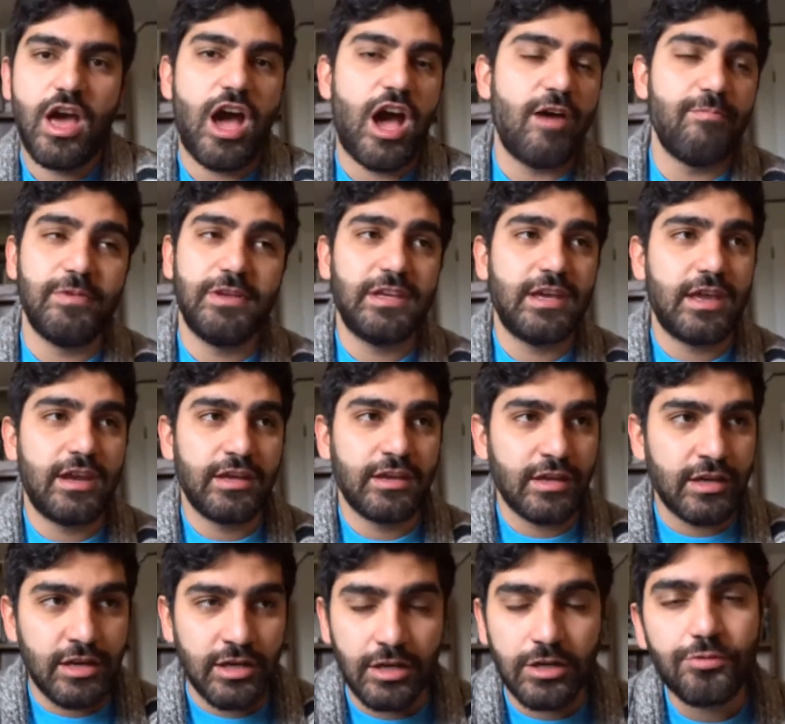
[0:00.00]
I've been getting
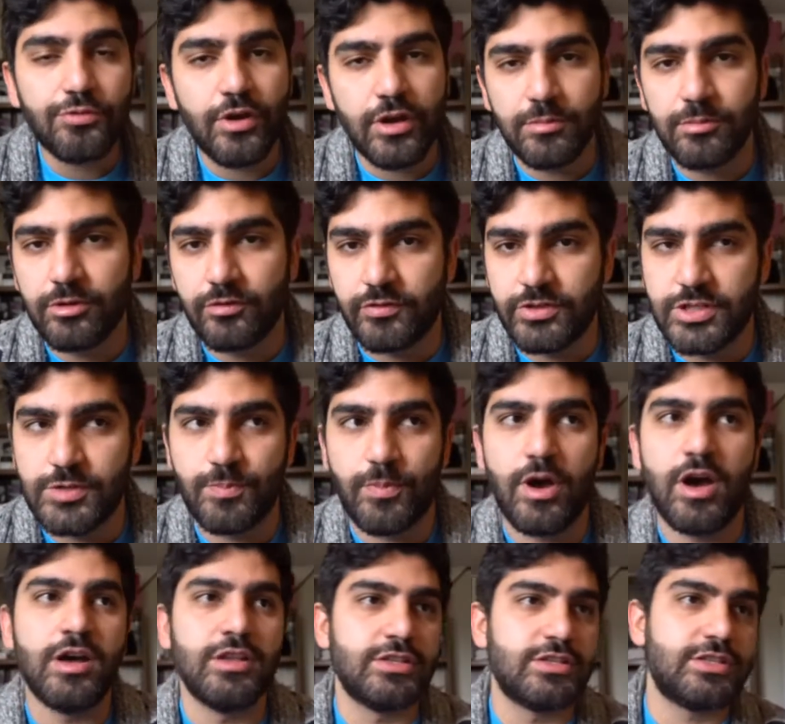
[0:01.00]
an incredible
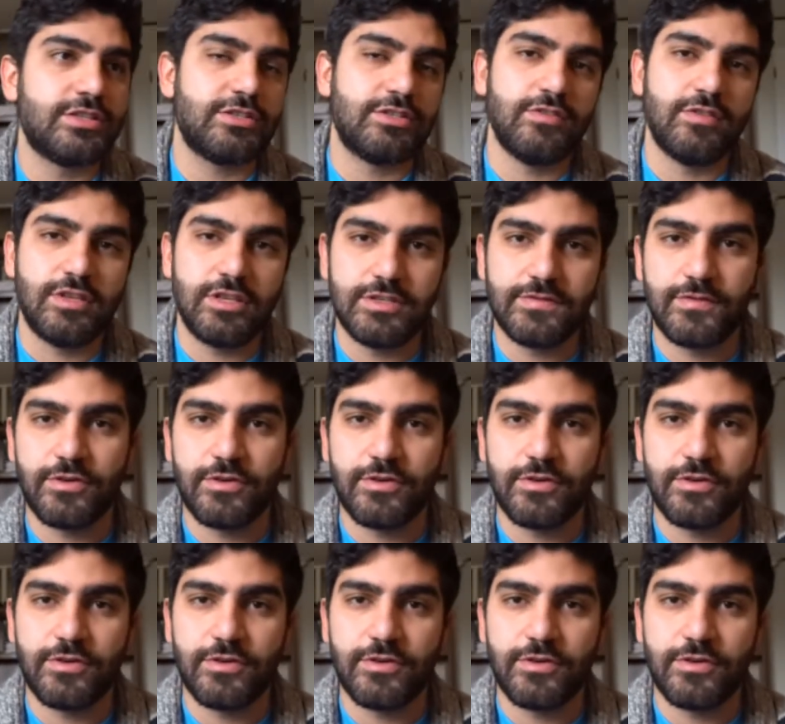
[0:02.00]
response to these